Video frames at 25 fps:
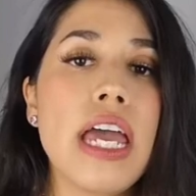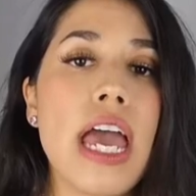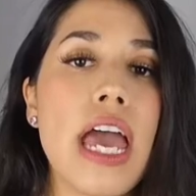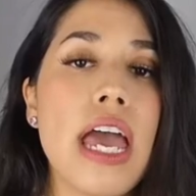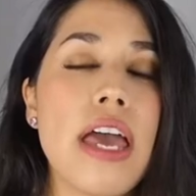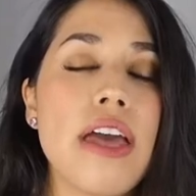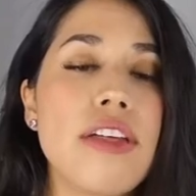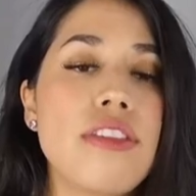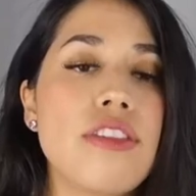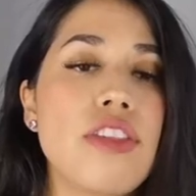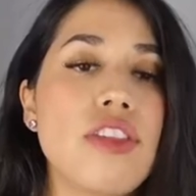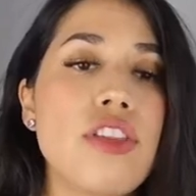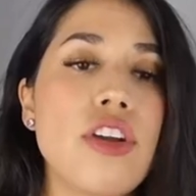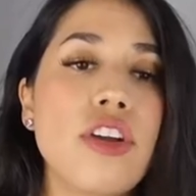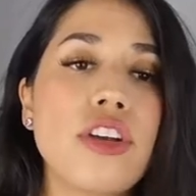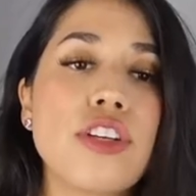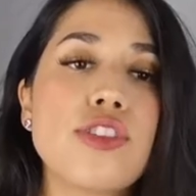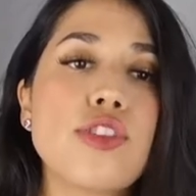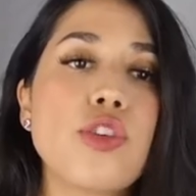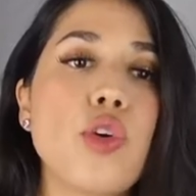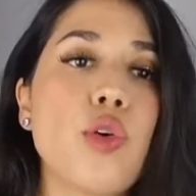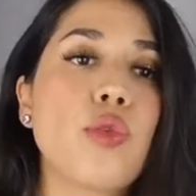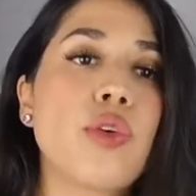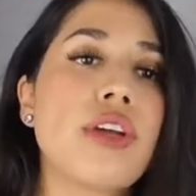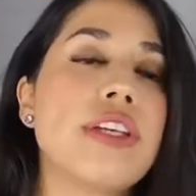And there is
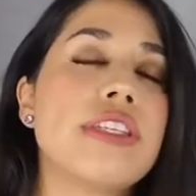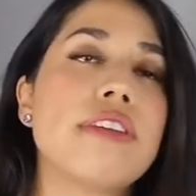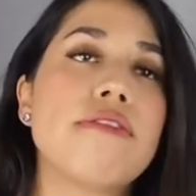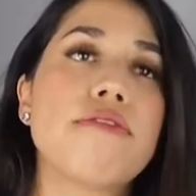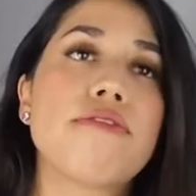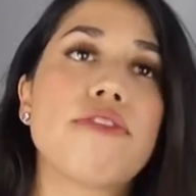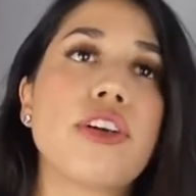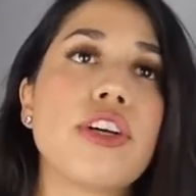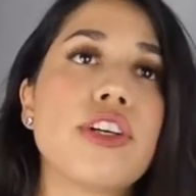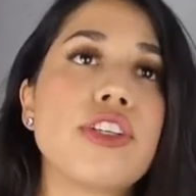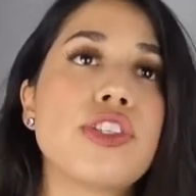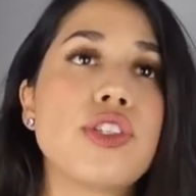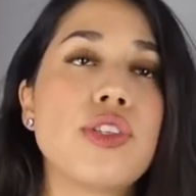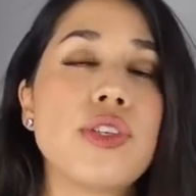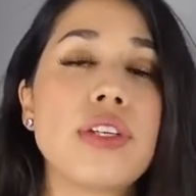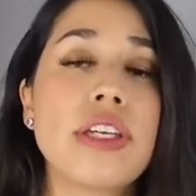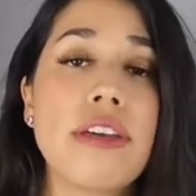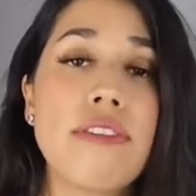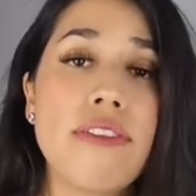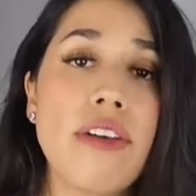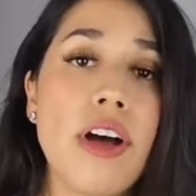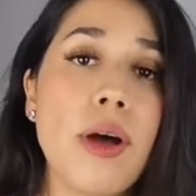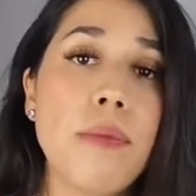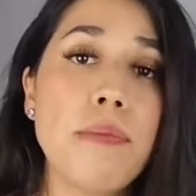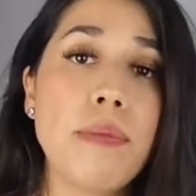no reason for us to
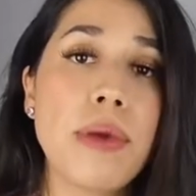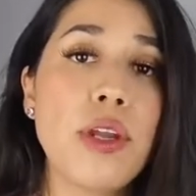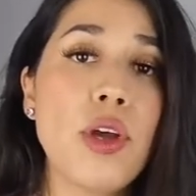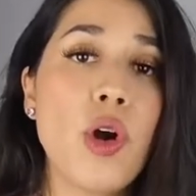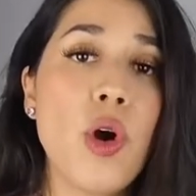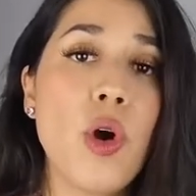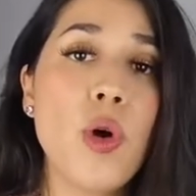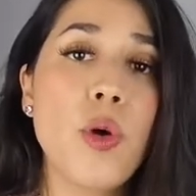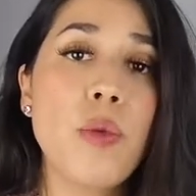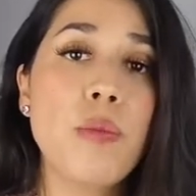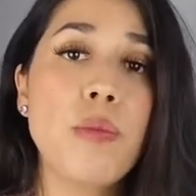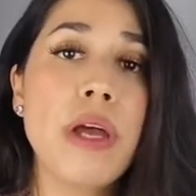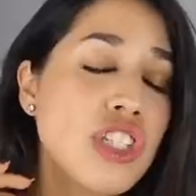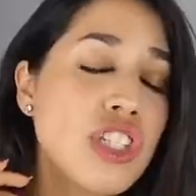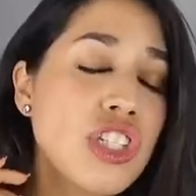give up in hope.